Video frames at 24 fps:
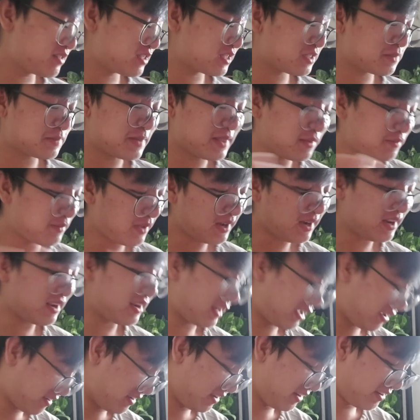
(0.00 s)
to spend the money
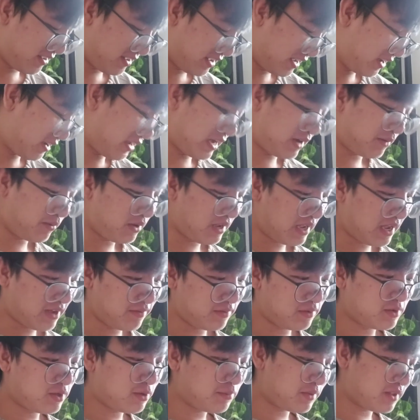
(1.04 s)
now, you know? I won't have a
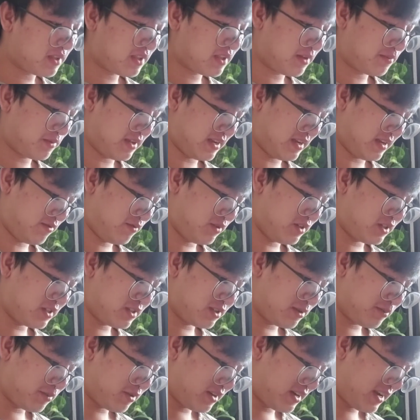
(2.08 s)
duplicate plant, which is
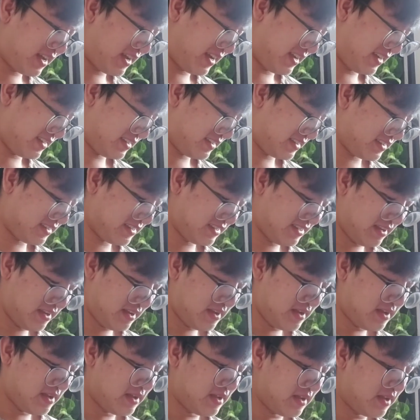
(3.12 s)
super nice.
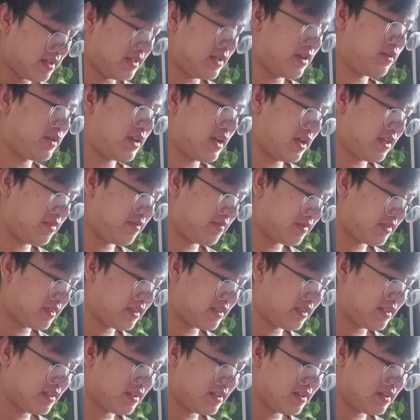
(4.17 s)
Okay.
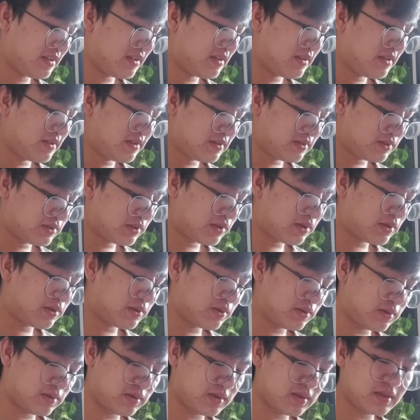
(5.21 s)

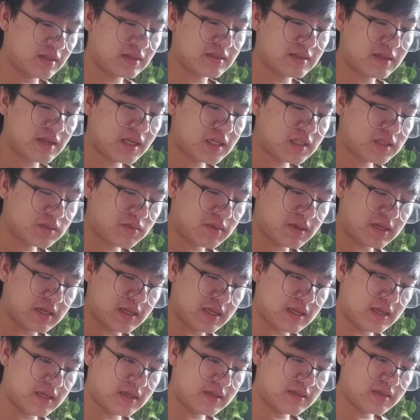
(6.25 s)
So this next one
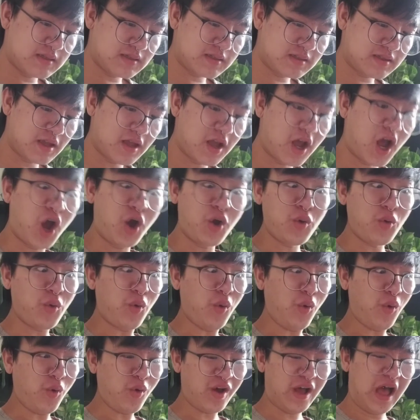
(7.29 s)
is,
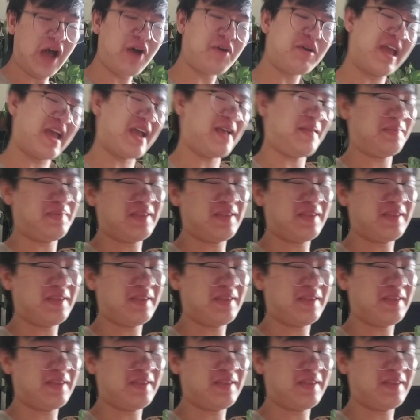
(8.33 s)
oh, okay.